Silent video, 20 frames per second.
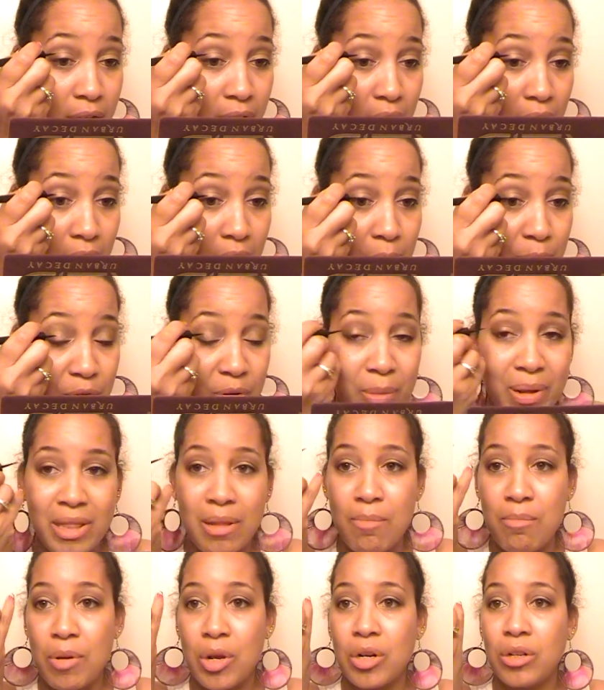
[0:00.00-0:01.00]
from like
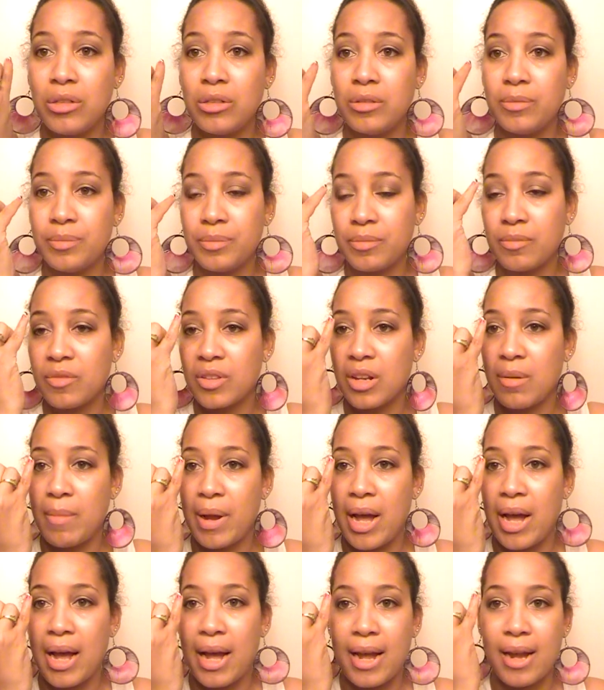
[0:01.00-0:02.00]
the middle of
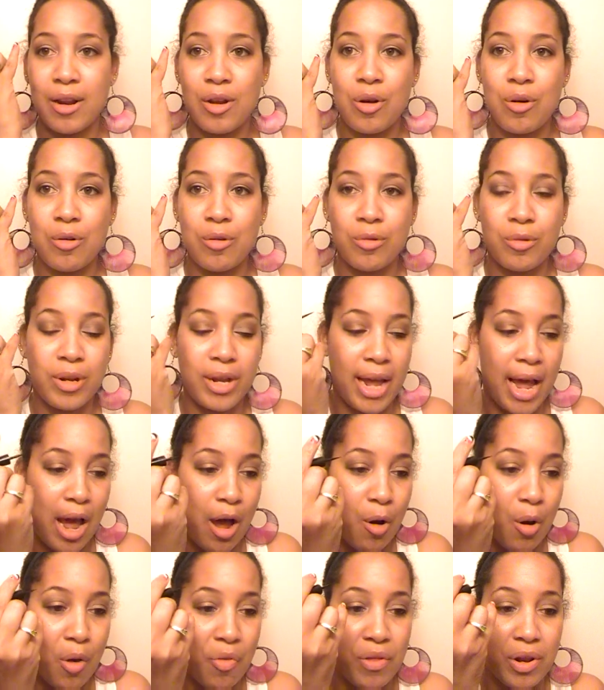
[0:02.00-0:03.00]
my eye and go
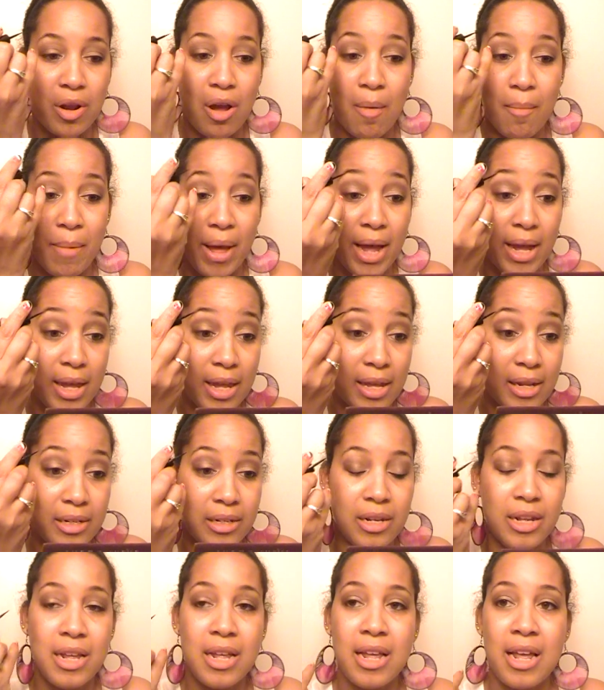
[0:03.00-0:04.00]
out and then come back
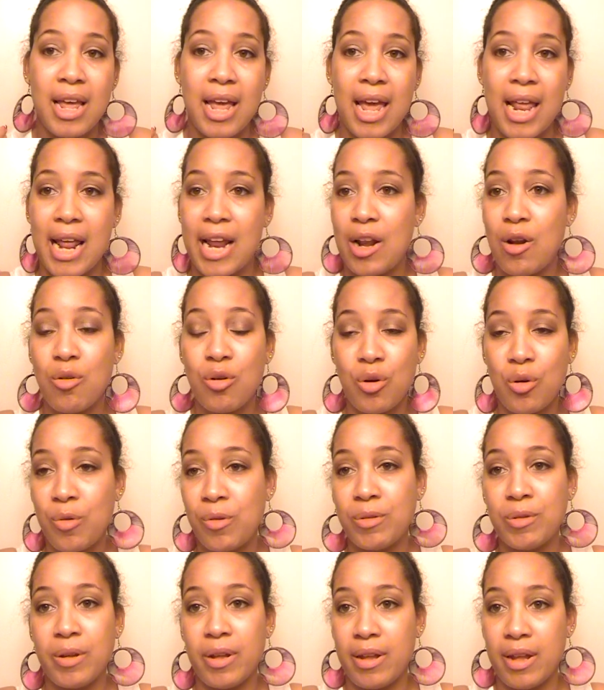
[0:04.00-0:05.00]
in. And I don't
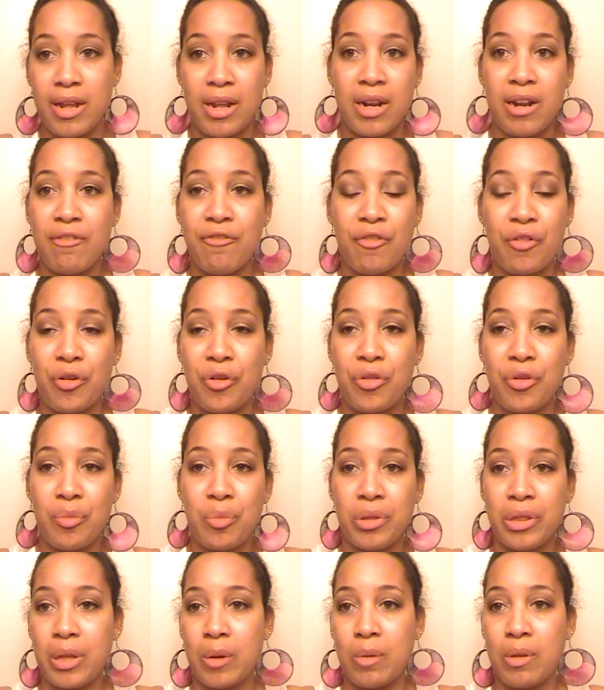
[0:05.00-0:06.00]
go any further
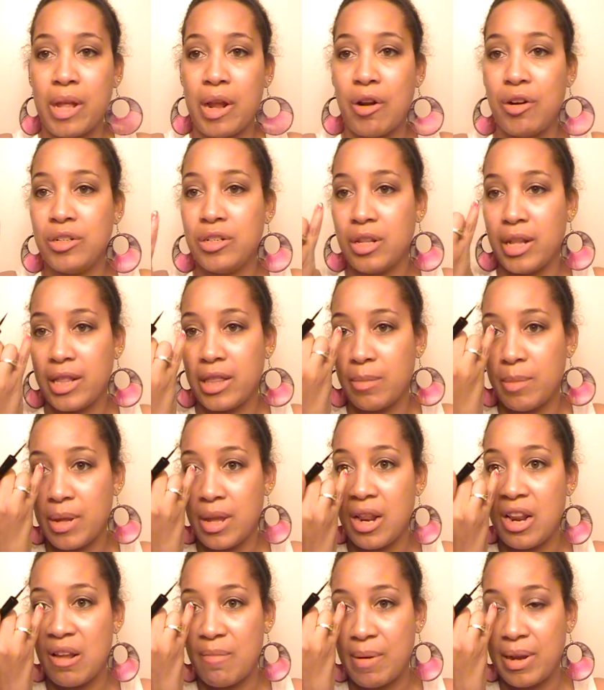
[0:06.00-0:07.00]
with liquid liner to like the
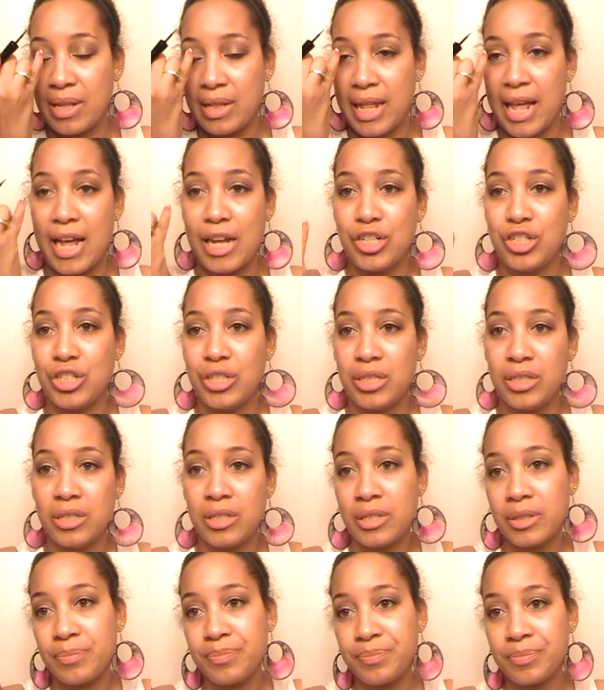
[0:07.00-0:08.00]
beginning of my
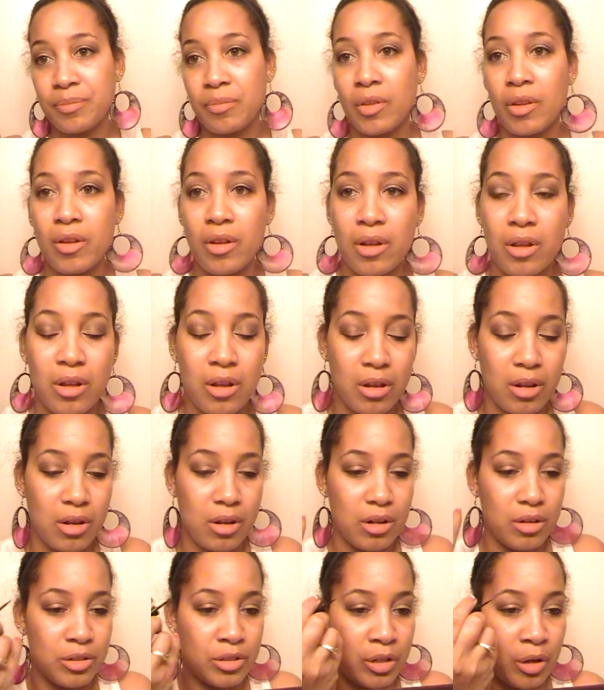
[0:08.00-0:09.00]
lashes.
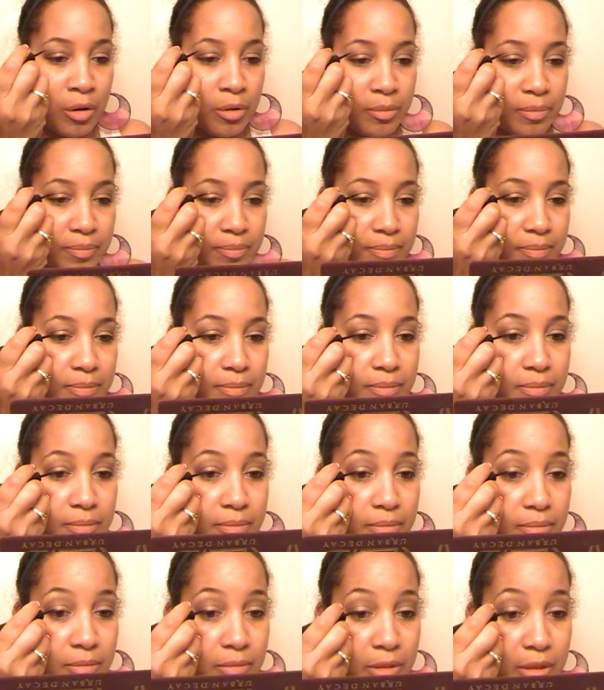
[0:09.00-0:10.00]
So
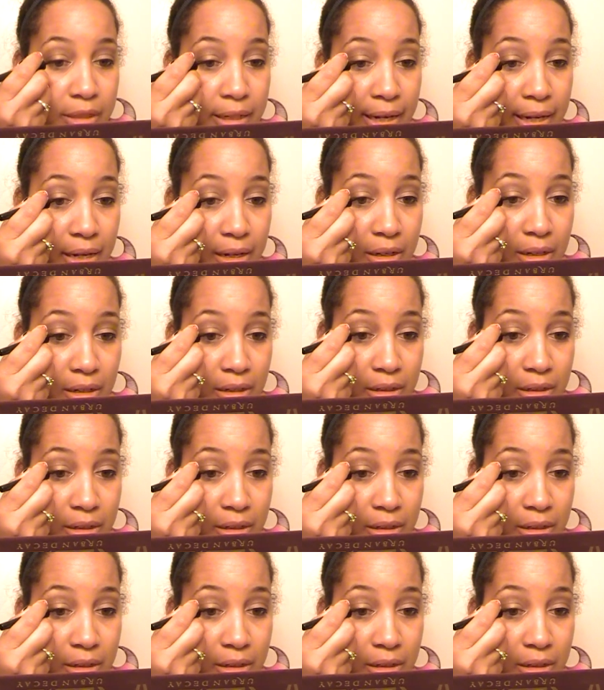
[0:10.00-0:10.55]
yeah.